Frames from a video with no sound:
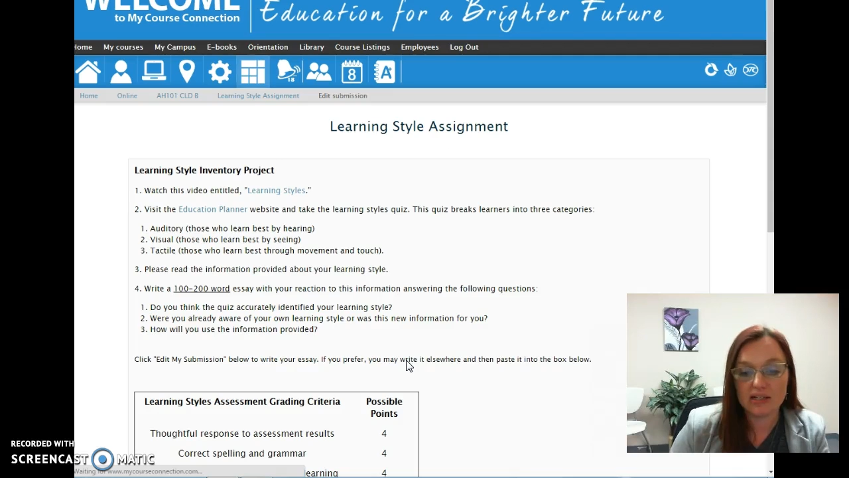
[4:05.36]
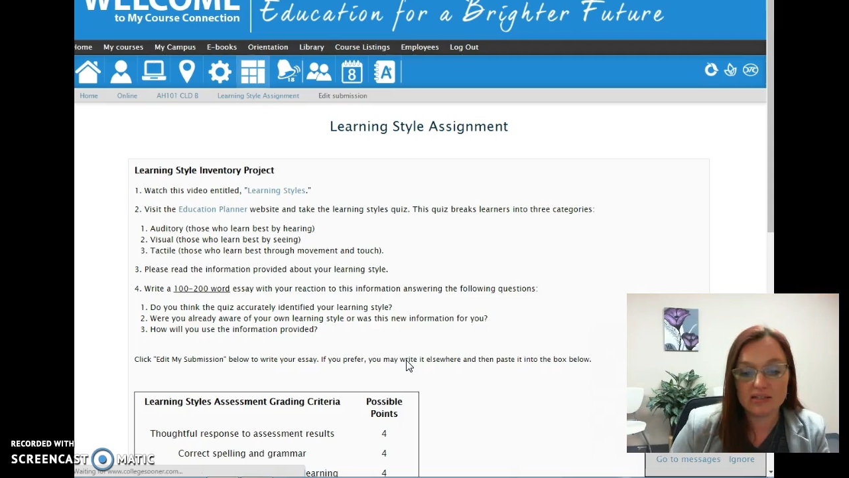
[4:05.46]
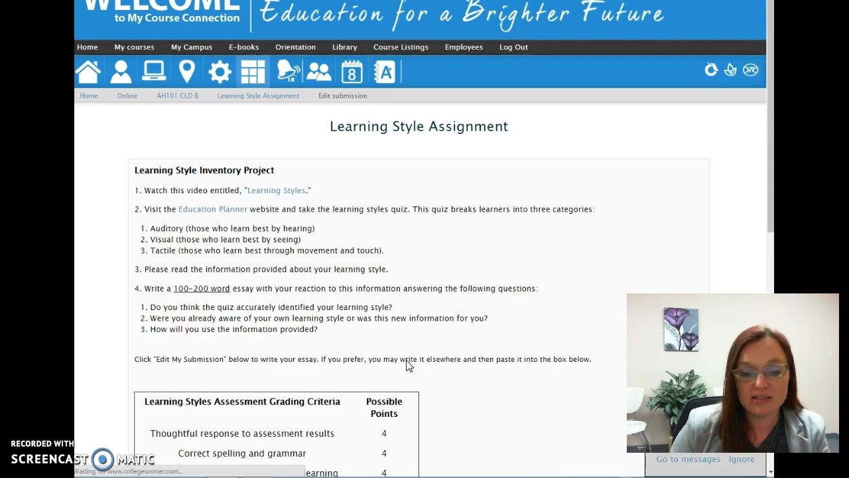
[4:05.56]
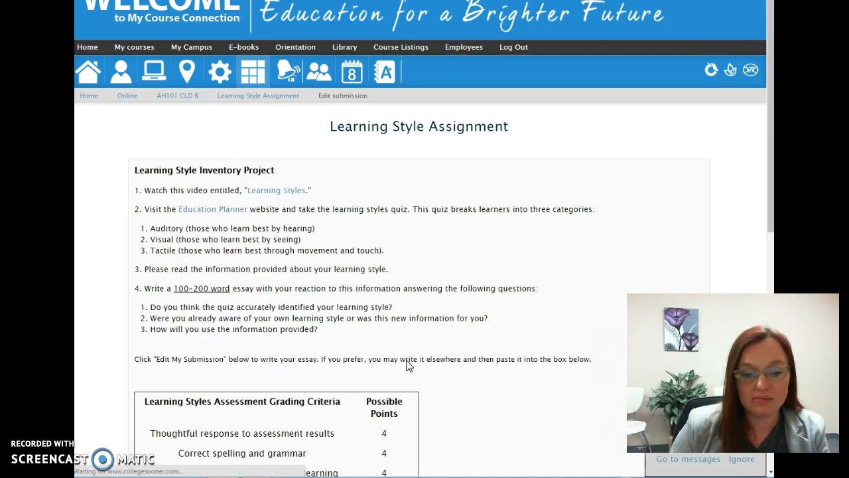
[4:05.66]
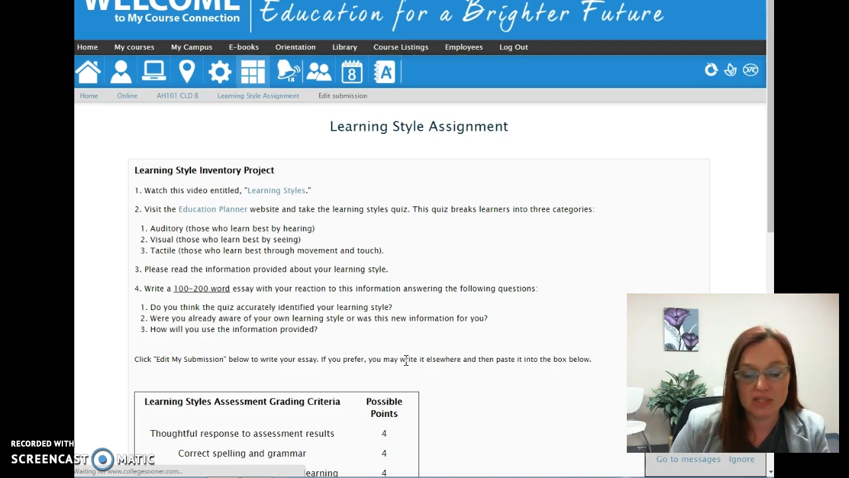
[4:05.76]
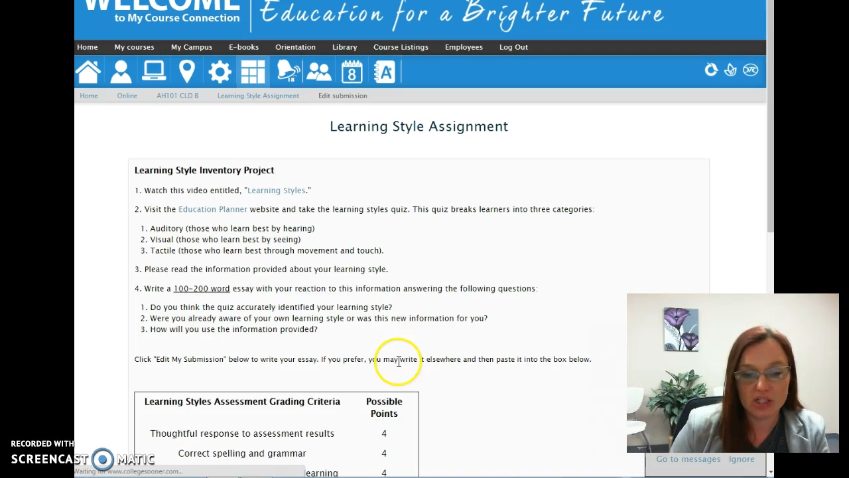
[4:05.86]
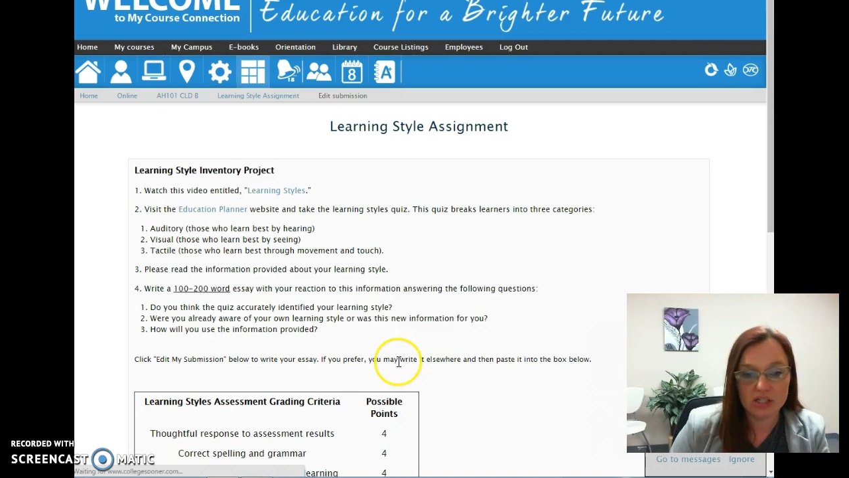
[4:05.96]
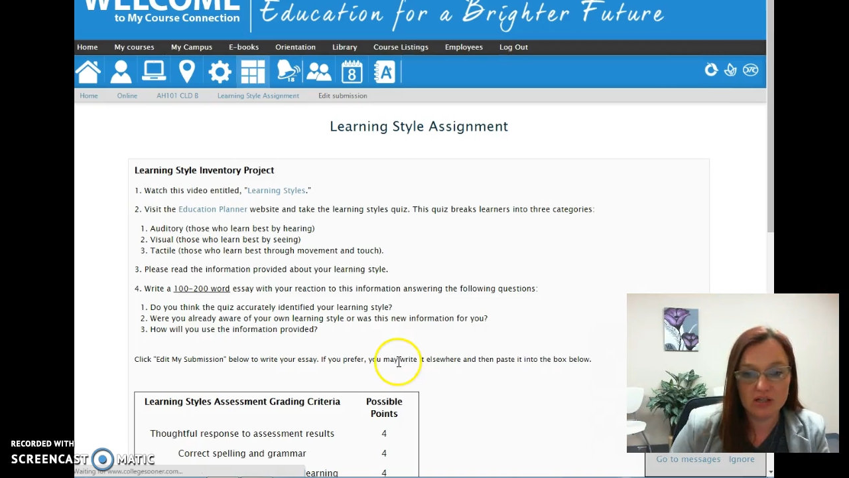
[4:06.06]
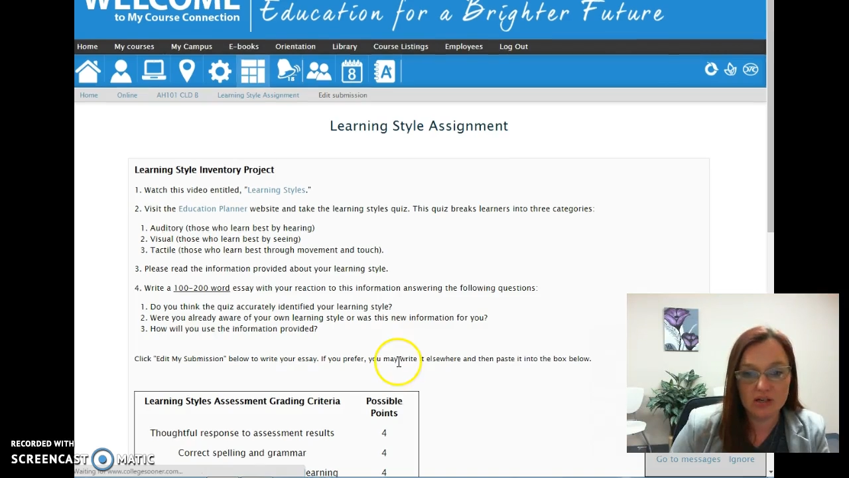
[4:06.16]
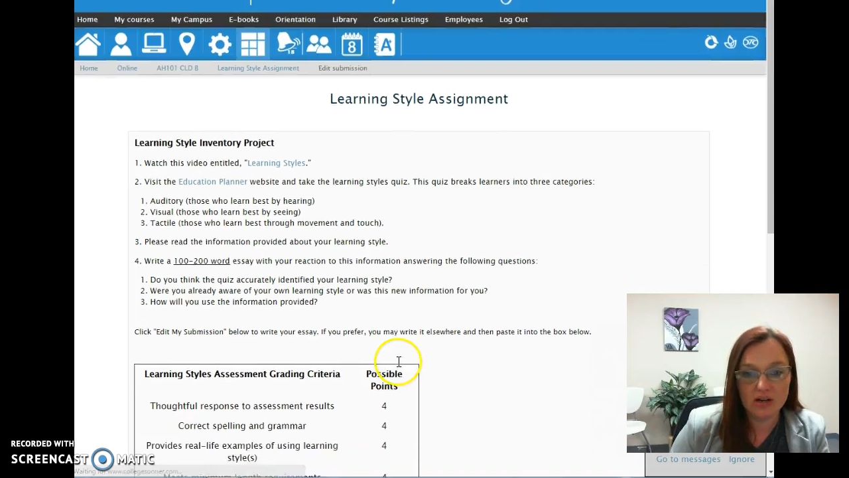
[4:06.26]
edit
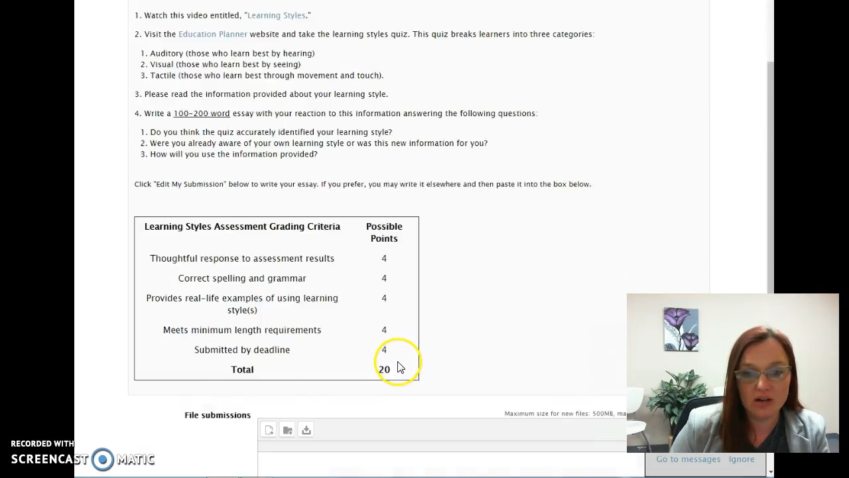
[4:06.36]
submission